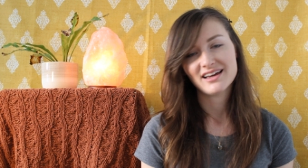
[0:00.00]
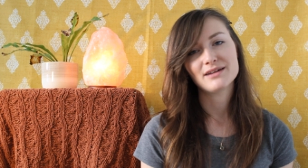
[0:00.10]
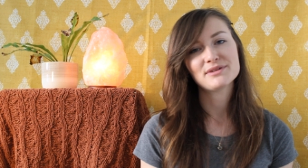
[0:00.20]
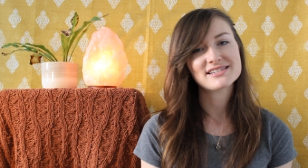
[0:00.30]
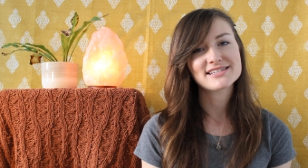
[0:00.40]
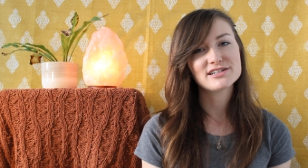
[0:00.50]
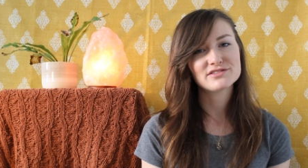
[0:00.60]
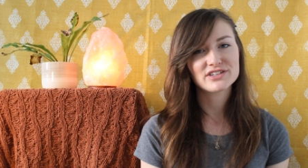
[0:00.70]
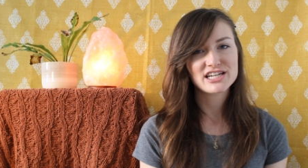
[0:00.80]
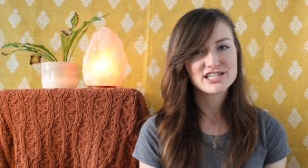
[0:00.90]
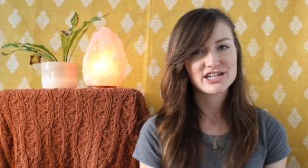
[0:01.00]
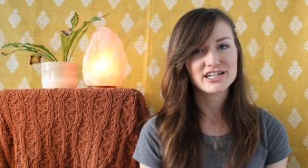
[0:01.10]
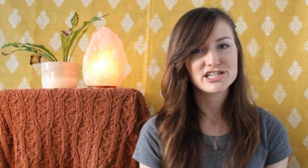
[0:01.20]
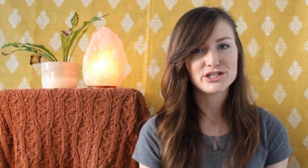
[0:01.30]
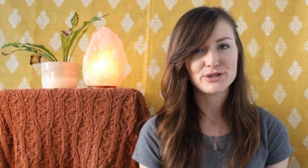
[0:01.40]
I myself, when I
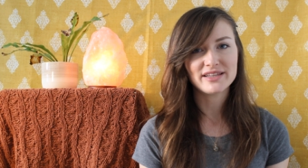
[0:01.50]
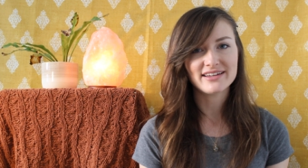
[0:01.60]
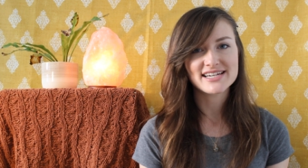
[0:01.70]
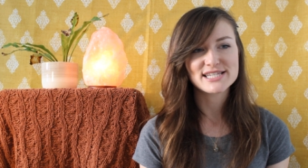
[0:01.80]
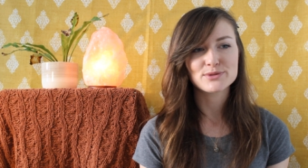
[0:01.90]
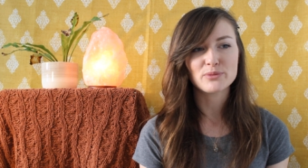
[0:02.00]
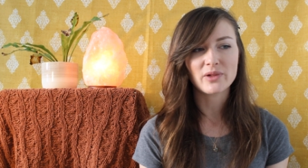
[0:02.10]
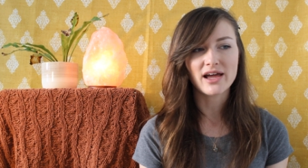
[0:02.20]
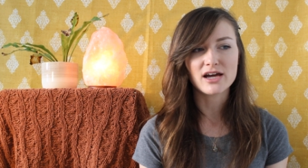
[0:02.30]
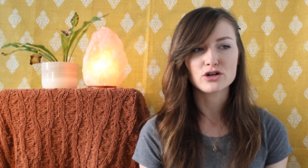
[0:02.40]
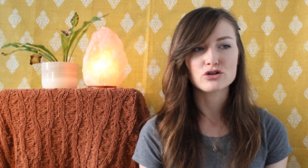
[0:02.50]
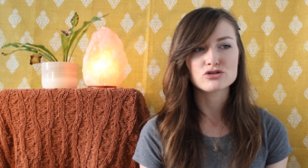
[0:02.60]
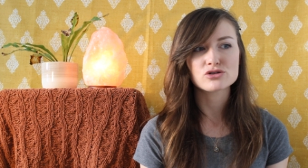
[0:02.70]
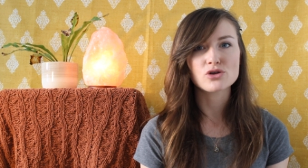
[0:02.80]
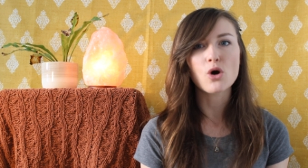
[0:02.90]
started doing this, would plan
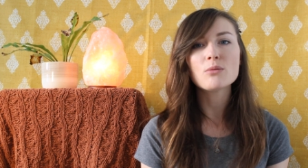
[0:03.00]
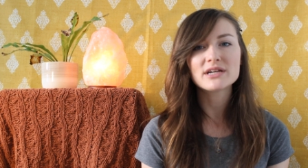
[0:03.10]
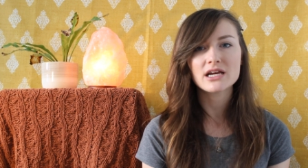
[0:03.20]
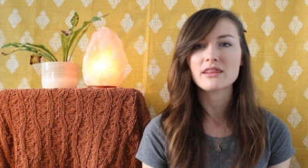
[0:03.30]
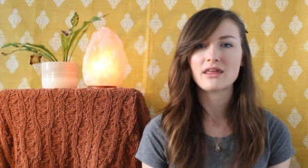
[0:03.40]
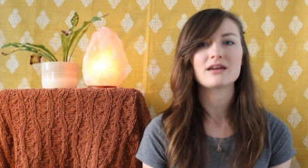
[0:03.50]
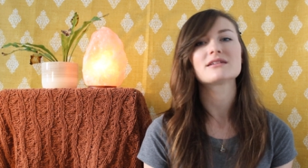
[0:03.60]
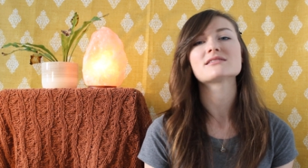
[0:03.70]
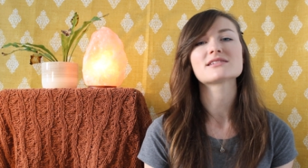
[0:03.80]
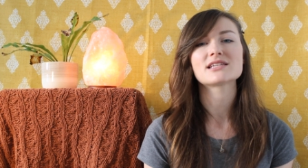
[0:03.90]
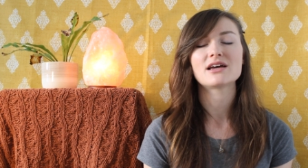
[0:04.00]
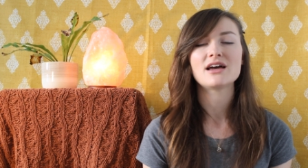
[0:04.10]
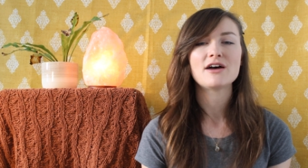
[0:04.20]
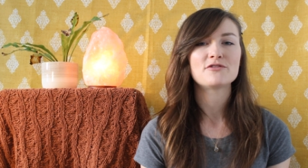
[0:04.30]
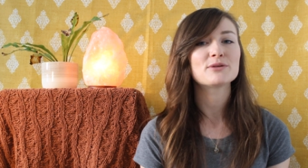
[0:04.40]
so many things
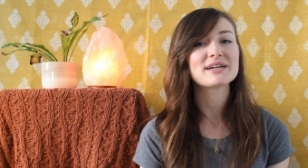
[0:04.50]
for